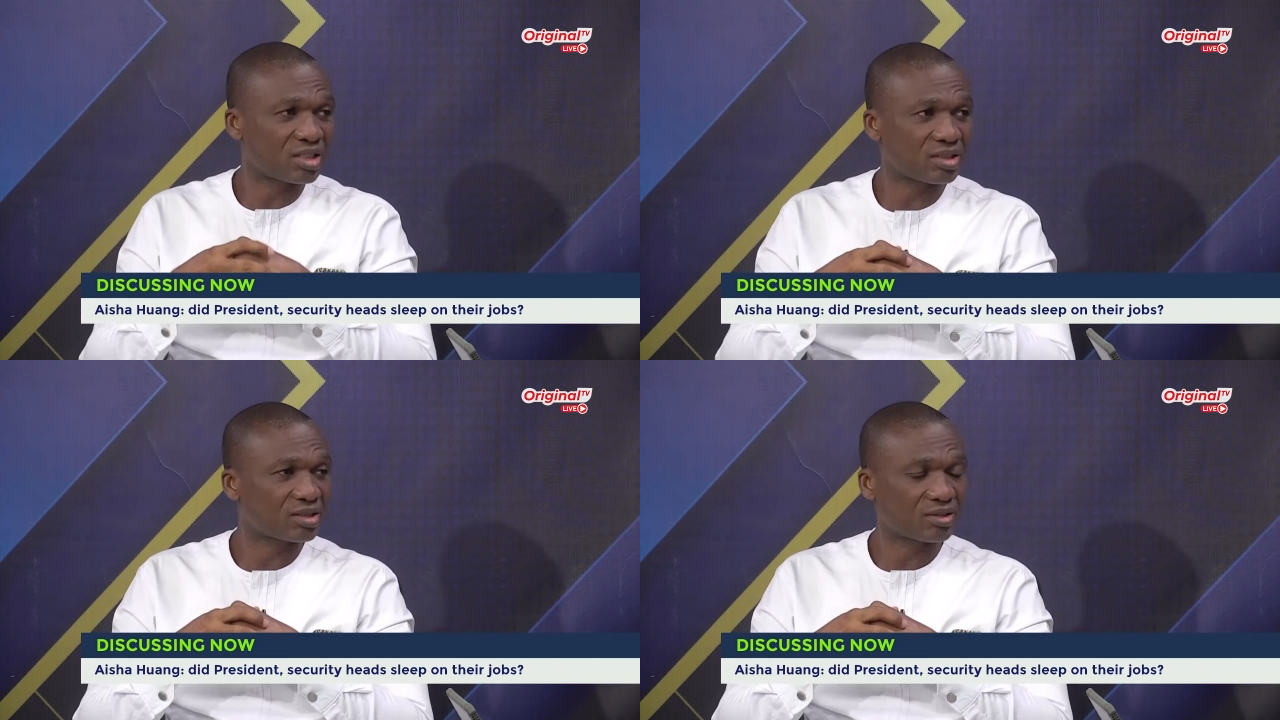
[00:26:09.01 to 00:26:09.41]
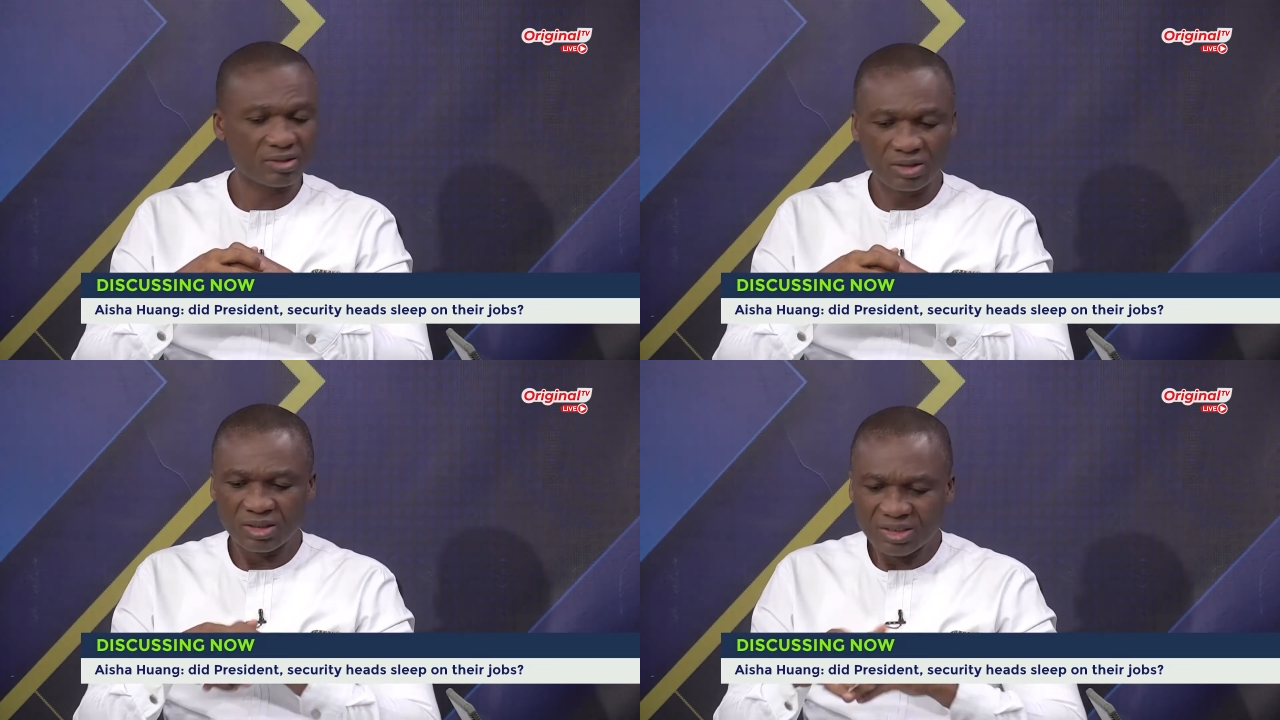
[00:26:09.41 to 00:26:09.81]
things.
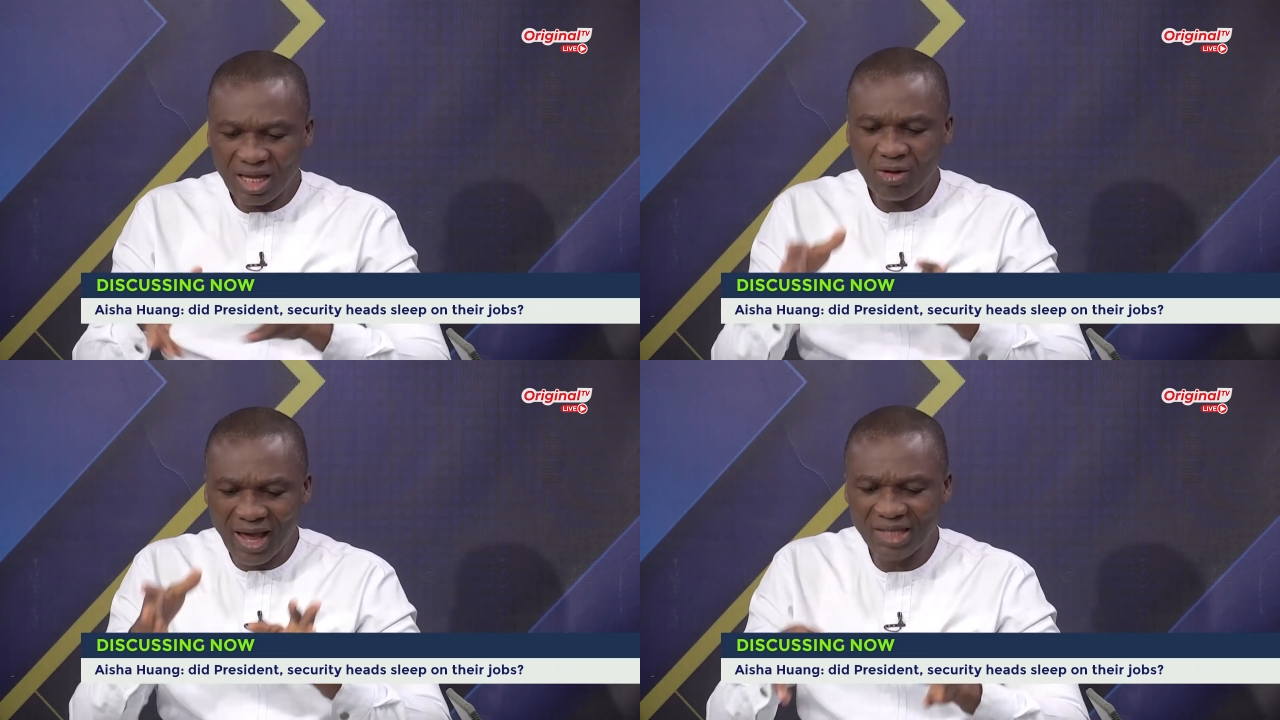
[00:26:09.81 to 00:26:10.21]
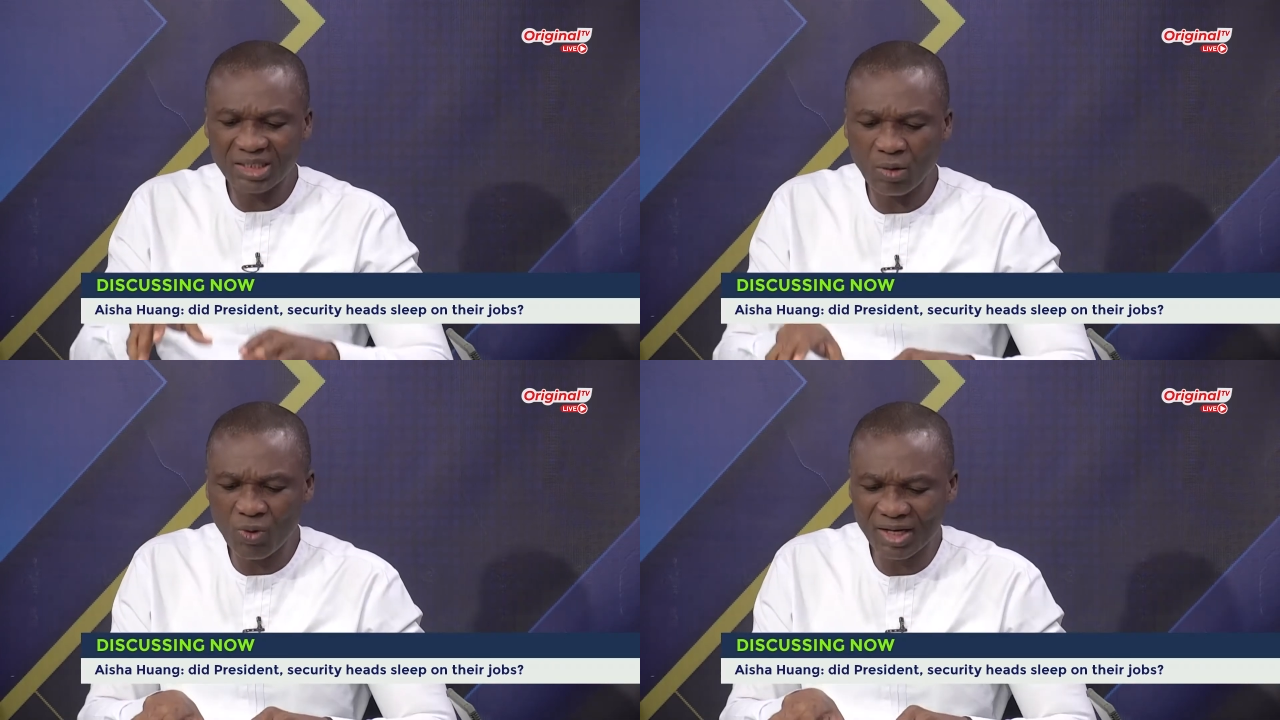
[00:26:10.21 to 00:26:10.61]
Now,
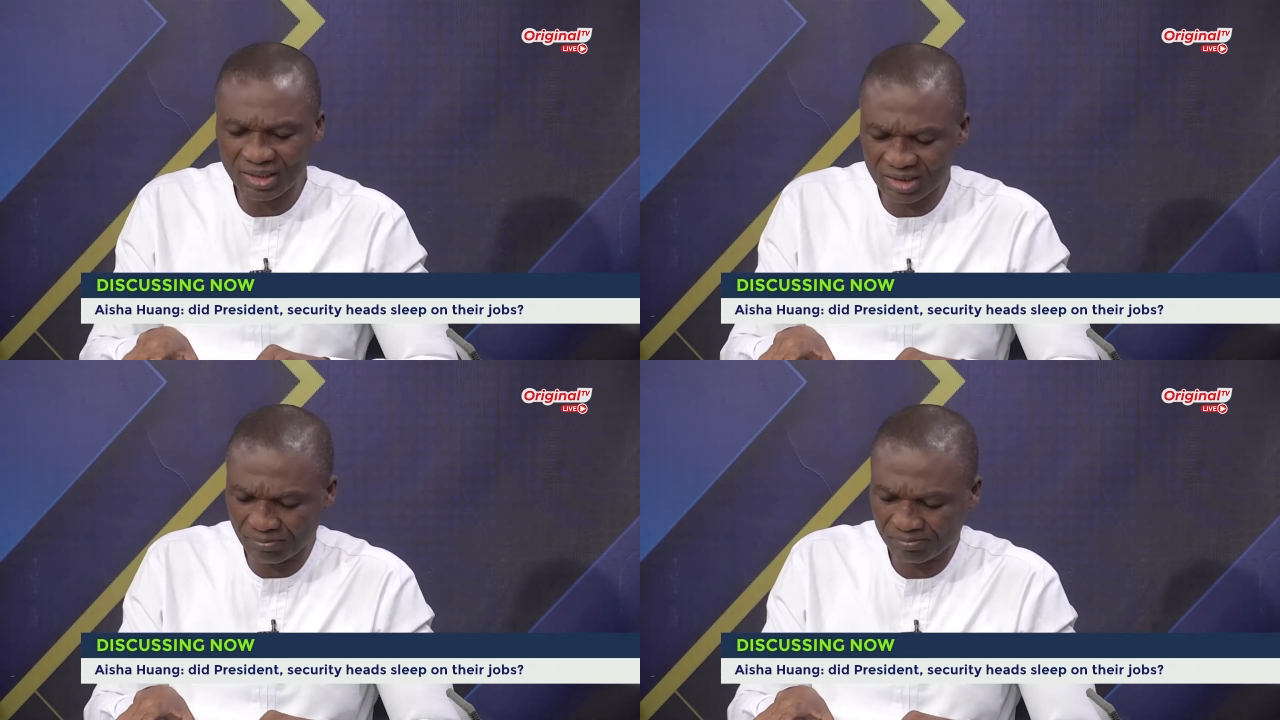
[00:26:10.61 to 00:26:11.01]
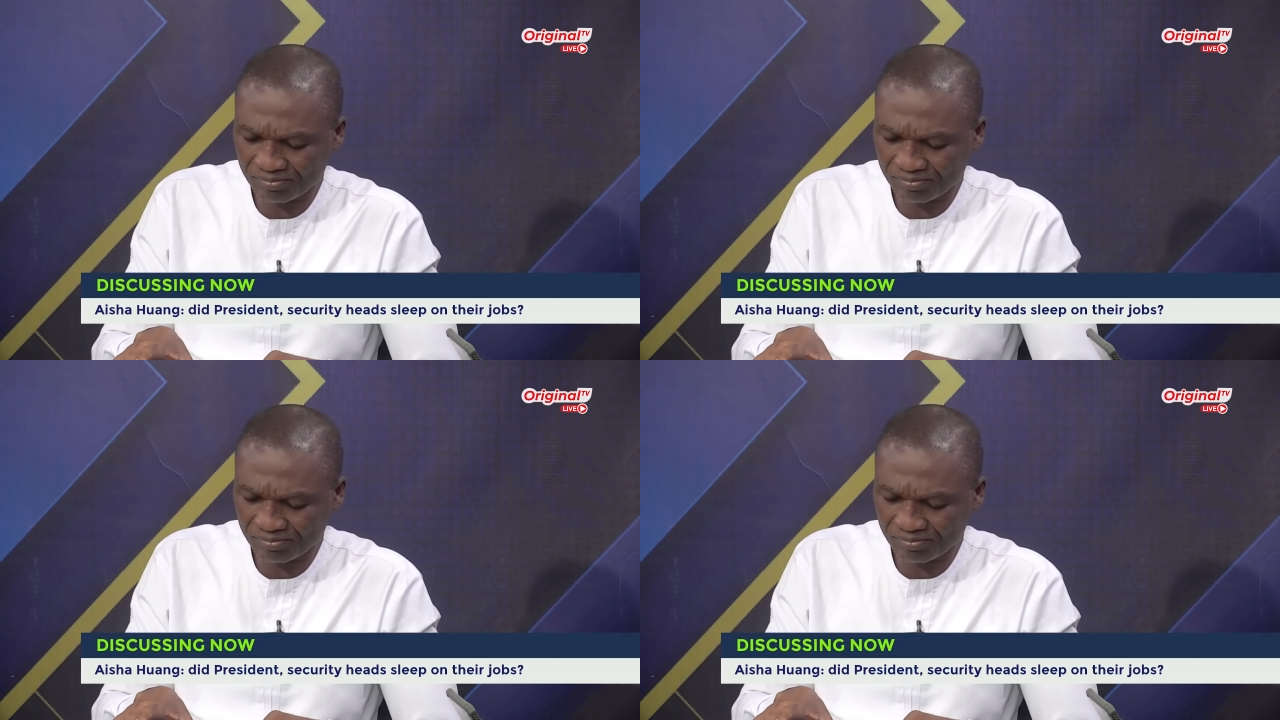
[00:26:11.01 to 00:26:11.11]
Aisha Huang Case,